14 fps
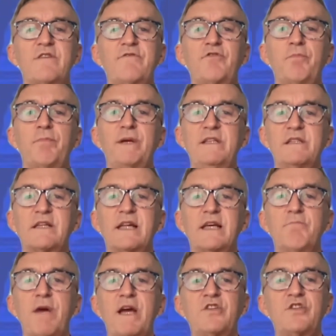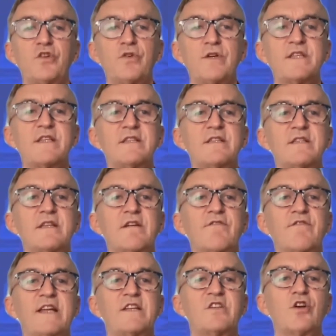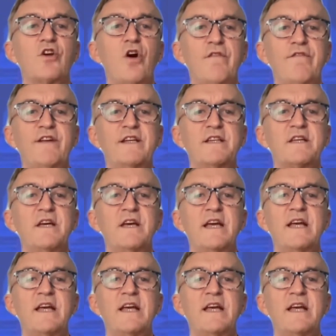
have repeatedly made choices that have led to conflict,